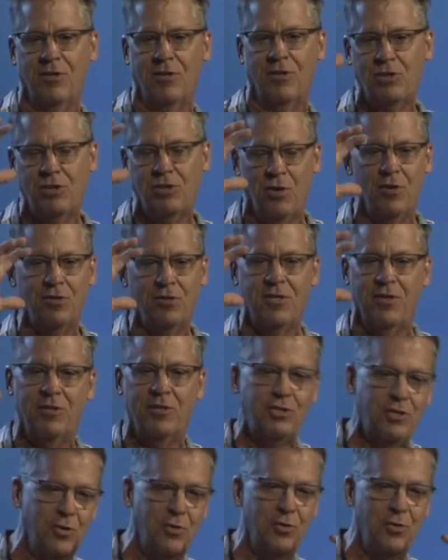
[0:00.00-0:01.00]
of the shirts and the
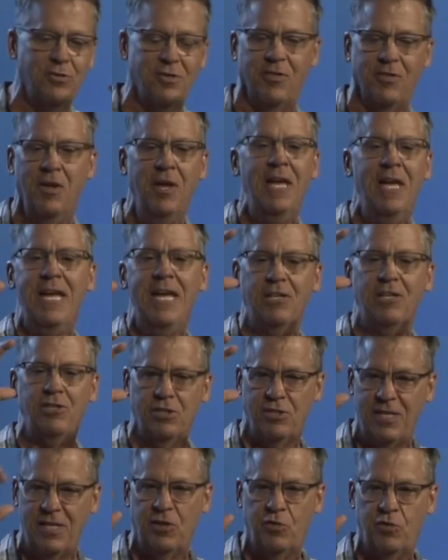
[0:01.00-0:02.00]
shoes and it
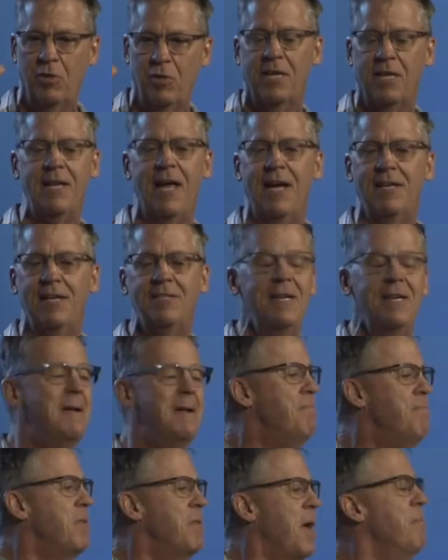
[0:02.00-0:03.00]
just, it's really nice.
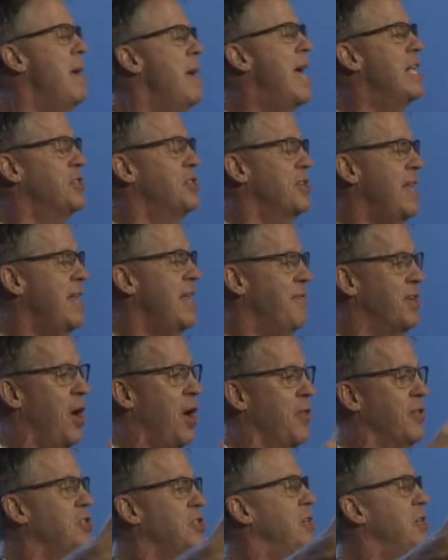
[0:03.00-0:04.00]
Imagine having
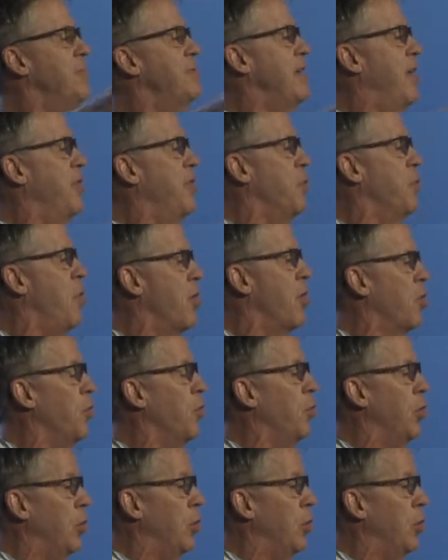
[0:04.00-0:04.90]
all the ships out in the water